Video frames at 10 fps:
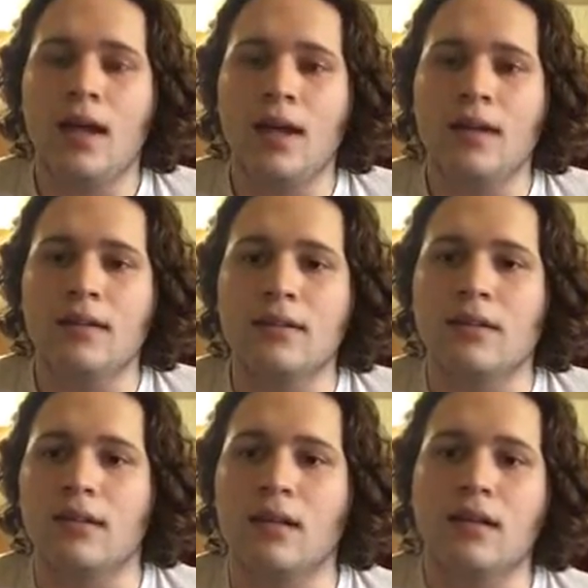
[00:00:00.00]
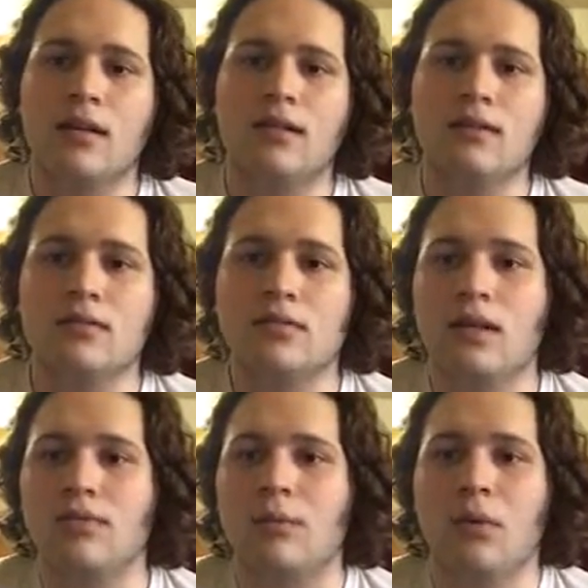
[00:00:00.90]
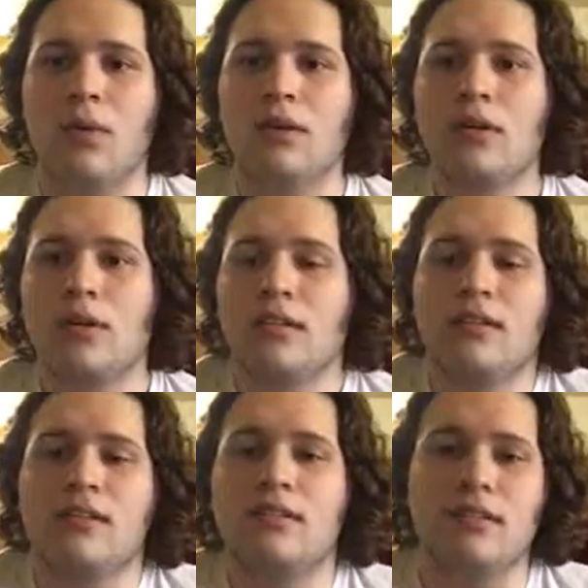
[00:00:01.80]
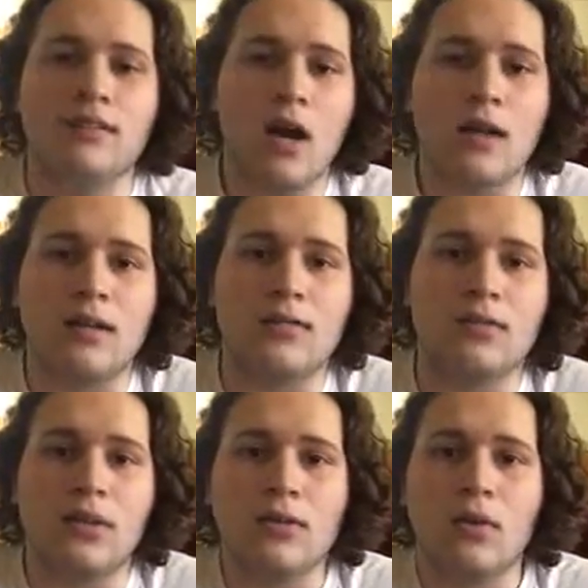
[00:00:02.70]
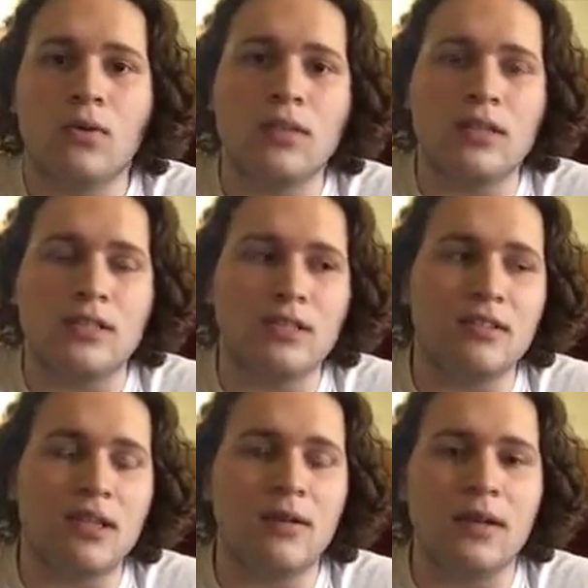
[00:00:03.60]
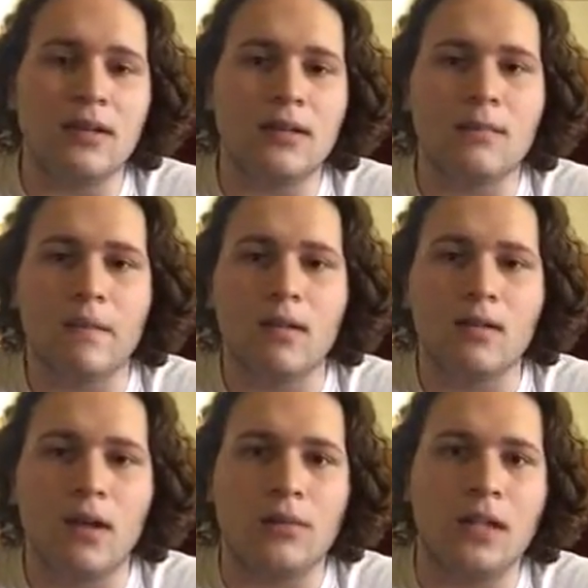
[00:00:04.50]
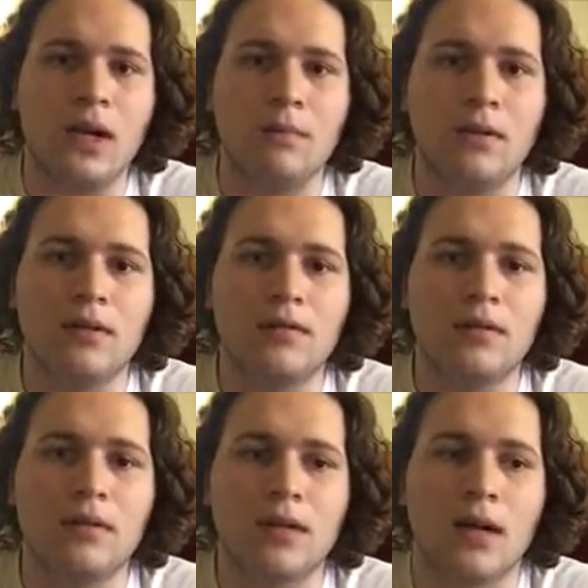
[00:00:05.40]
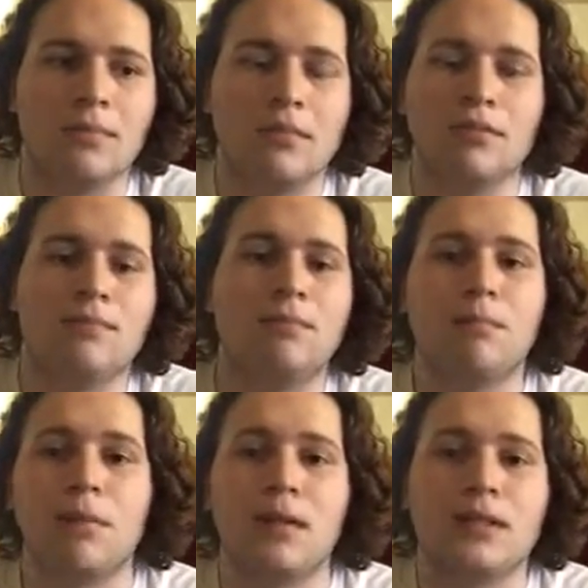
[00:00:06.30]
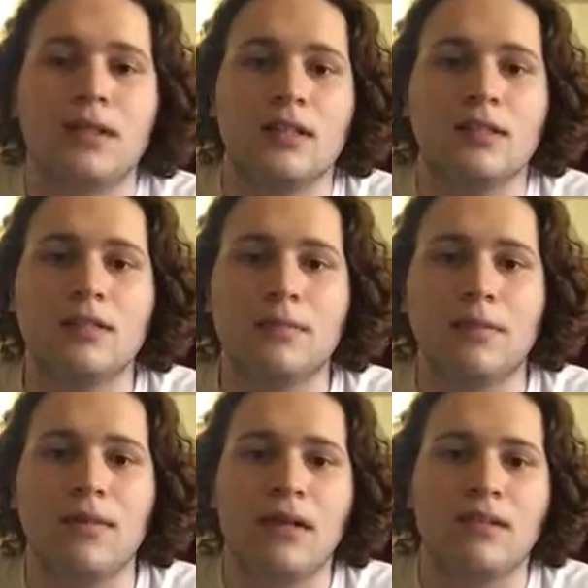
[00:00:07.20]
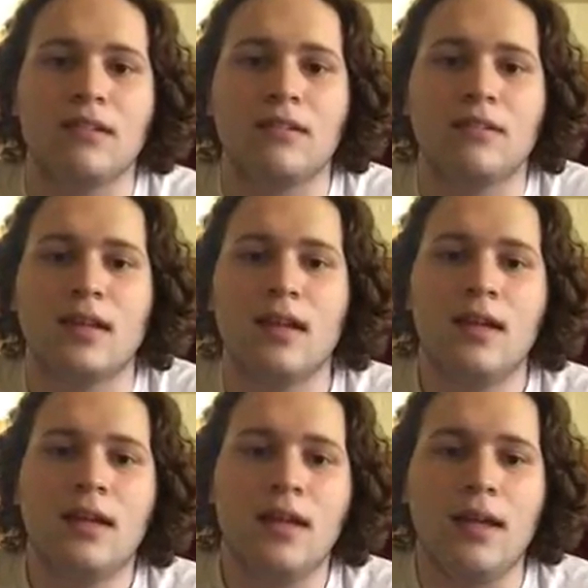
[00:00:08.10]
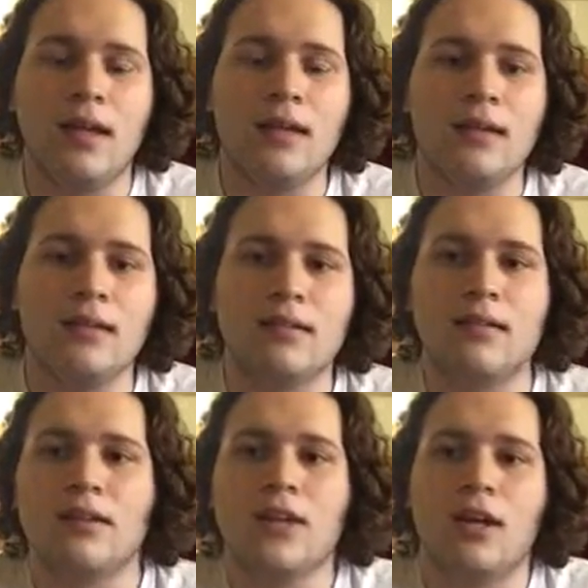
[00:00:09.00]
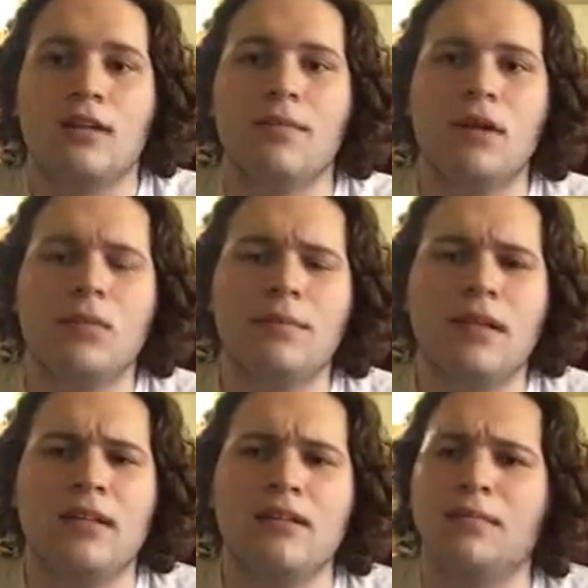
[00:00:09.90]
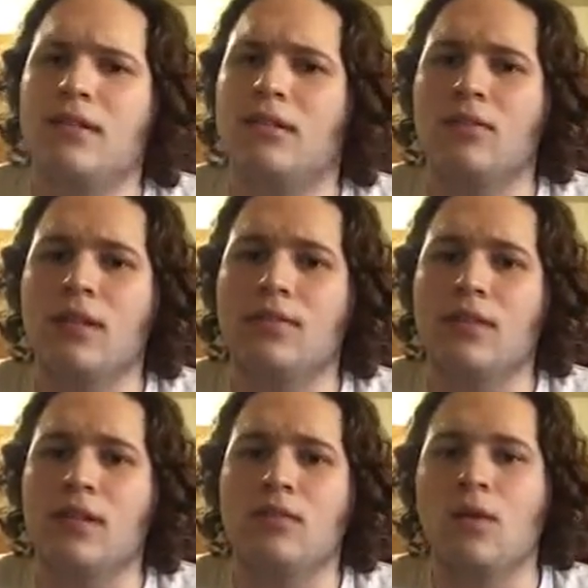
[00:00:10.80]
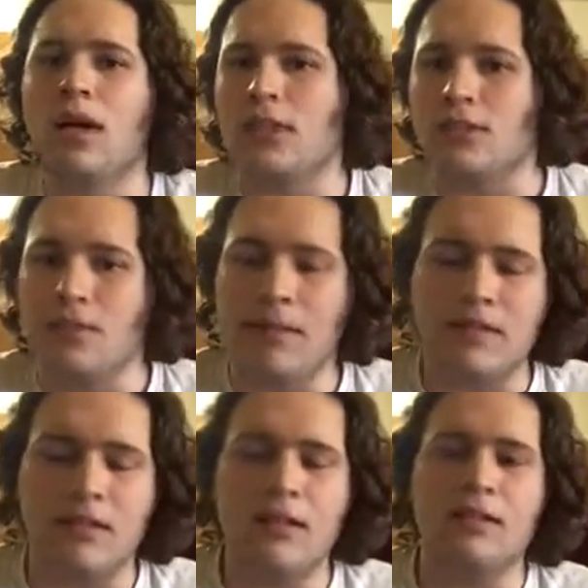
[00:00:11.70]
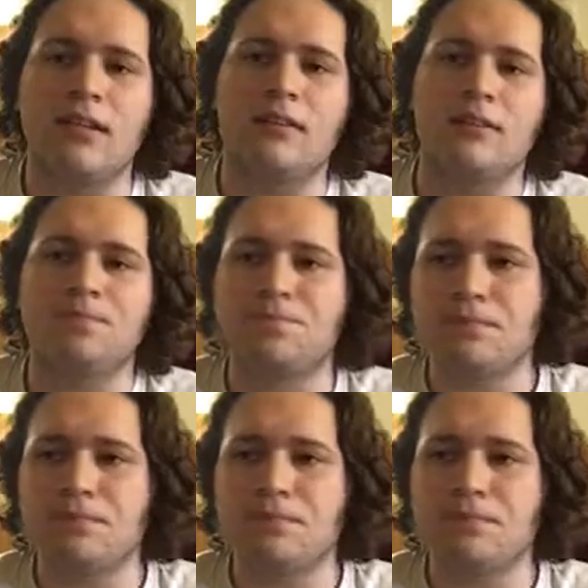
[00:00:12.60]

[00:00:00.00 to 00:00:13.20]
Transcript: And the reporter is talking throughout the whole thing. She's narrating it along with the help of a couple of Berkeley professors, and they're talking about what makes the beat so different and what actually makes it interesting.